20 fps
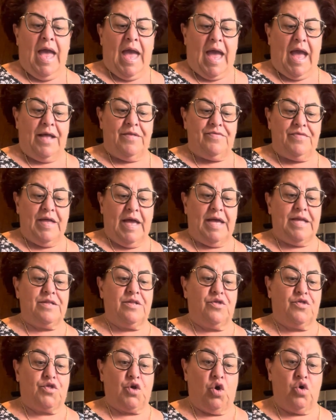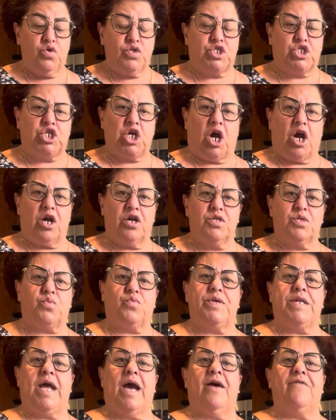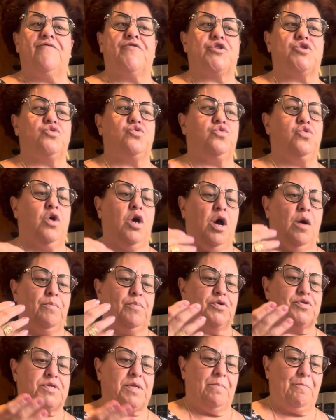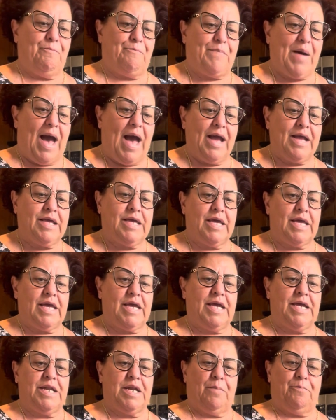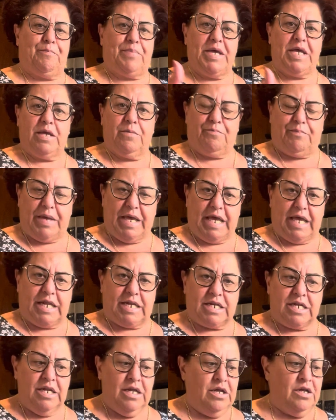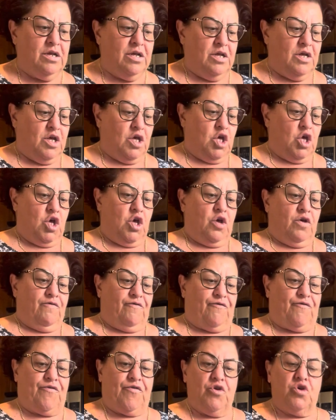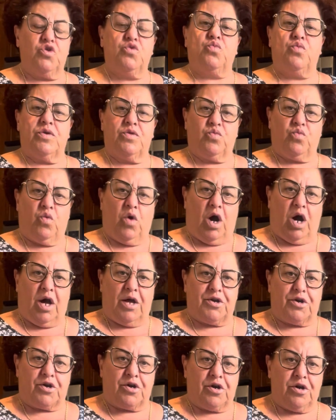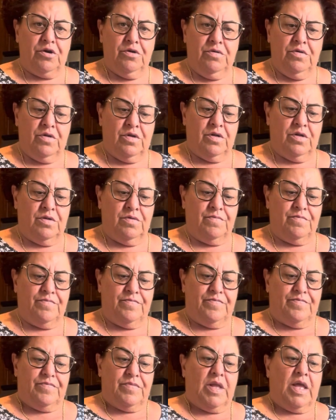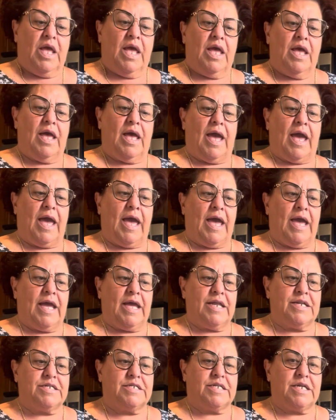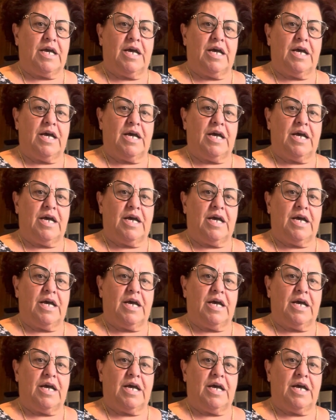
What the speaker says: And then those jars, we'd have to put them back in a big bin filled with water and